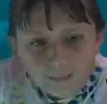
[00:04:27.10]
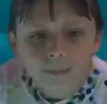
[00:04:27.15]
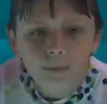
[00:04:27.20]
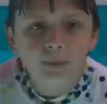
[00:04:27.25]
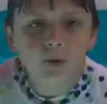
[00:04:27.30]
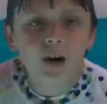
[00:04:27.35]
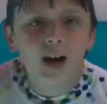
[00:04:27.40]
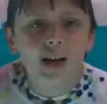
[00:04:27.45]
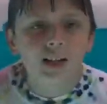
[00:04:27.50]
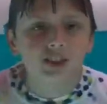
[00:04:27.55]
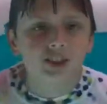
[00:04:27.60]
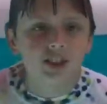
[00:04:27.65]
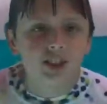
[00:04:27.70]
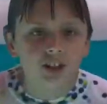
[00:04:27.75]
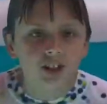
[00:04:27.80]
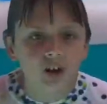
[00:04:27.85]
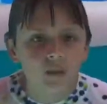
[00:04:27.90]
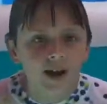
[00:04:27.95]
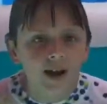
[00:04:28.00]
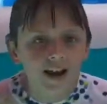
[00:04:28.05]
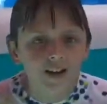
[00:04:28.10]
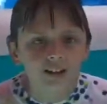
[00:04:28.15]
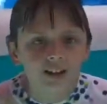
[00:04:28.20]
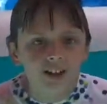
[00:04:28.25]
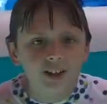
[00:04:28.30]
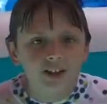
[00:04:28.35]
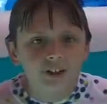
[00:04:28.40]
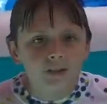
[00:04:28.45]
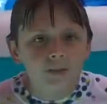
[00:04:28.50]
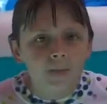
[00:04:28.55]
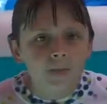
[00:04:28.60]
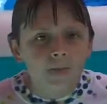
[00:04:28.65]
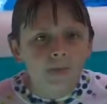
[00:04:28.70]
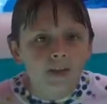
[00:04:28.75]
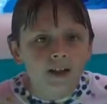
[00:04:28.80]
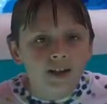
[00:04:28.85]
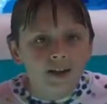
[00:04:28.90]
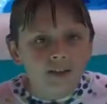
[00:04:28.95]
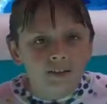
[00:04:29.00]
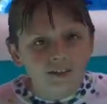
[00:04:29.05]
pressure around you?
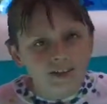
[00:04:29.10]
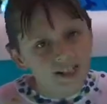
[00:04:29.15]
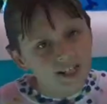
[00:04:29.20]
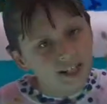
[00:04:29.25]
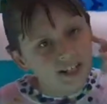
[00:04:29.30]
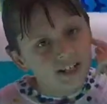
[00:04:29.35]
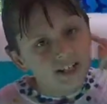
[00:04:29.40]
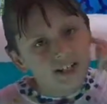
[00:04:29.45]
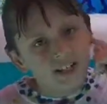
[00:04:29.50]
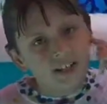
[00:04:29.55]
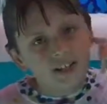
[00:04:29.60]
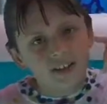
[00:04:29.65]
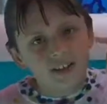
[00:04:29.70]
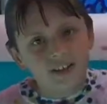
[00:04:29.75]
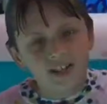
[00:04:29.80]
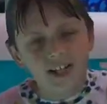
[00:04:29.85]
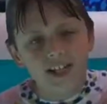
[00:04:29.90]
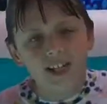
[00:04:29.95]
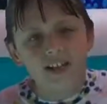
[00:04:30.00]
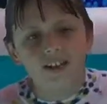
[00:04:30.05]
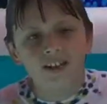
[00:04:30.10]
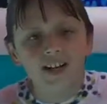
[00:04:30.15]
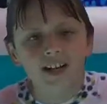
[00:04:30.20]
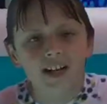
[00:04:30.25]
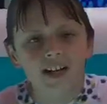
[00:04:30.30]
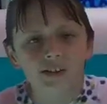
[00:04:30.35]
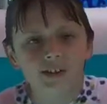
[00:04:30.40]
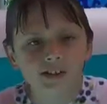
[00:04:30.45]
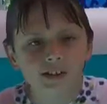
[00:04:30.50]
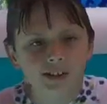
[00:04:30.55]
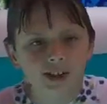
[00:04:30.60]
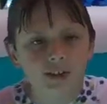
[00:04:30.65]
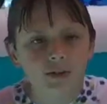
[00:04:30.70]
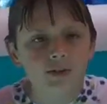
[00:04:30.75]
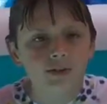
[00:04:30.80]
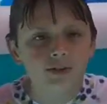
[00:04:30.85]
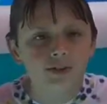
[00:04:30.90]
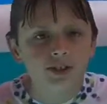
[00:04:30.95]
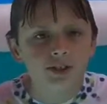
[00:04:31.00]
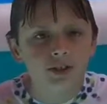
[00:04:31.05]
You see, the inner ear is
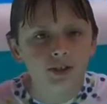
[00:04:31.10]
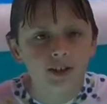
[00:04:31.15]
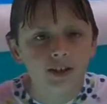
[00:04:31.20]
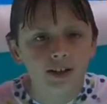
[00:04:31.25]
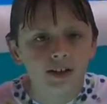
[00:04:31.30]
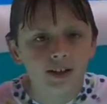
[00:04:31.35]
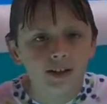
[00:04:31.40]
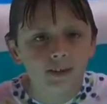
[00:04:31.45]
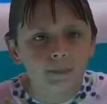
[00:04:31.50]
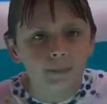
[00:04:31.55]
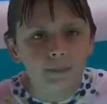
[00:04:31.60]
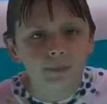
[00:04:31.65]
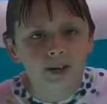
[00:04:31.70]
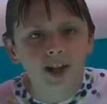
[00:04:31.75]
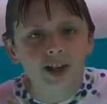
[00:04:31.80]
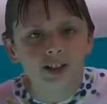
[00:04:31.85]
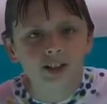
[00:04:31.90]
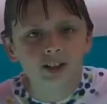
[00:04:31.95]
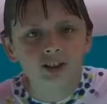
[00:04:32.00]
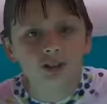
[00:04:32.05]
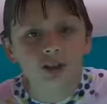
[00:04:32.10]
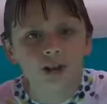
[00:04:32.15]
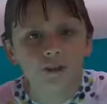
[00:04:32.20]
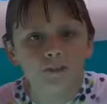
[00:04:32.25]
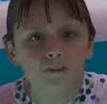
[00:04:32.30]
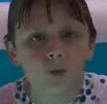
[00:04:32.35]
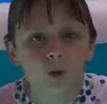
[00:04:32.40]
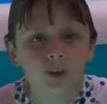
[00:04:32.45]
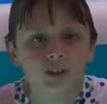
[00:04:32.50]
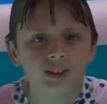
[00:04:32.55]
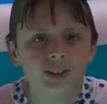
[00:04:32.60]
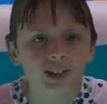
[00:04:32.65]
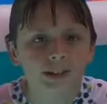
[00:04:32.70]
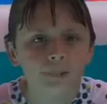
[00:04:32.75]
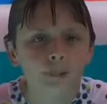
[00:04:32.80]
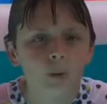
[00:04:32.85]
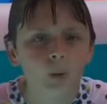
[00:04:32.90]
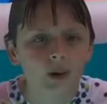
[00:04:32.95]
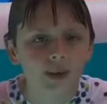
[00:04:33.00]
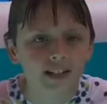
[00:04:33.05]
used to a pressure of
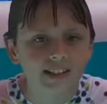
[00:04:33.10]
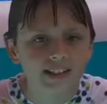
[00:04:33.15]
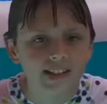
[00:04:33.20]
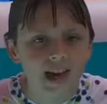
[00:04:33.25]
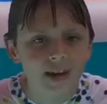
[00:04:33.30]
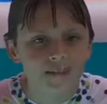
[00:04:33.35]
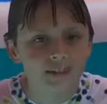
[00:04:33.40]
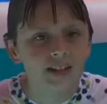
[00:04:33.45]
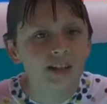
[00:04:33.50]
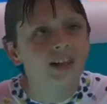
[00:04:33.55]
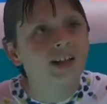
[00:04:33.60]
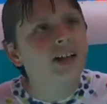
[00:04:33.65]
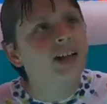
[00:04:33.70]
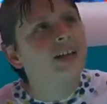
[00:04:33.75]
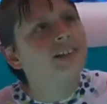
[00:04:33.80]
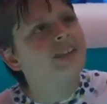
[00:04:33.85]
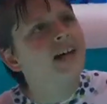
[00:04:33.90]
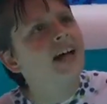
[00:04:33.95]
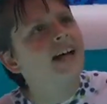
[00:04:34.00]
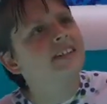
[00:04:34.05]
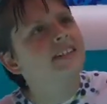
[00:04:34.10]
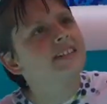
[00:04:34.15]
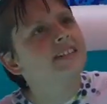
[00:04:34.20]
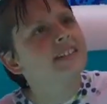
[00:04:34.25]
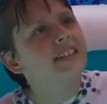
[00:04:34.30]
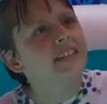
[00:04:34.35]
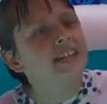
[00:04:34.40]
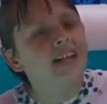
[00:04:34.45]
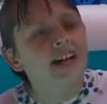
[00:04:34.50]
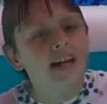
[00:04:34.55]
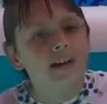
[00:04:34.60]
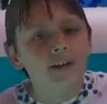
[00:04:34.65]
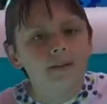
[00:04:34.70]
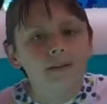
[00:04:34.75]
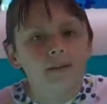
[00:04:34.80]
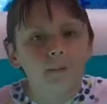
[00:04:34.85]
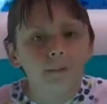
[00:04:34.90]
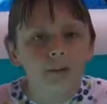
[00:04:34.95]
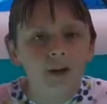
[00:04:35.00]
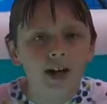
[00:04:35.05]
14.7. That's the
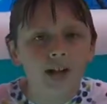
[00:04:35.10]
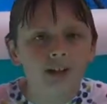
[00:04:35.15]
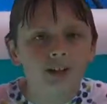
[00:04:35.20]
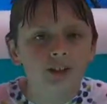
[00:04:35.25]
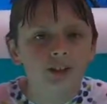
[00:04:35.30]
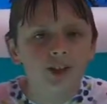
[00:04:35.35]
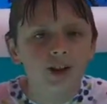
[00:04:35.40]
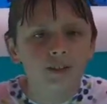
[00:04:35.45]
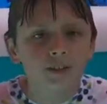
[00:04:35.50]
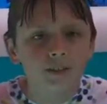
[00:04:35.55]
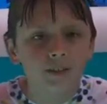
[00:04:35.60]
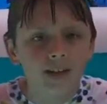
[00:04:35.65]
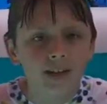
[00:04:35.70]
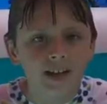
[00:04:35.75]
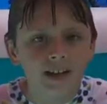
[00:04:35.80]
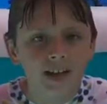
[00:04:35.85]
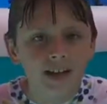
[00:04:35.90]
pressure of the